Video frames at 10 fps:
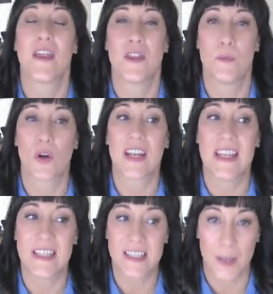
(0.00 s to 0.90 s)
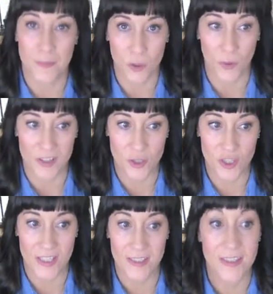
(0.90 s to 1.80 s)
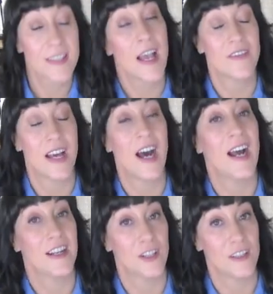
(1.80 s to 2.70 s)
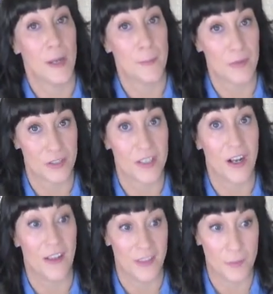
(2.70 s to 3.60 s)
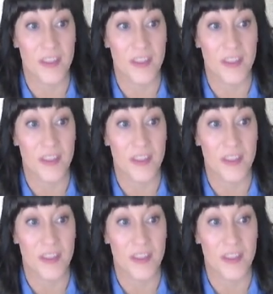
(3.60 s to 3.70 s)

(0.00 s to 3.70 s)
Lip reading: the more in-depth questions have the higher numbers on them.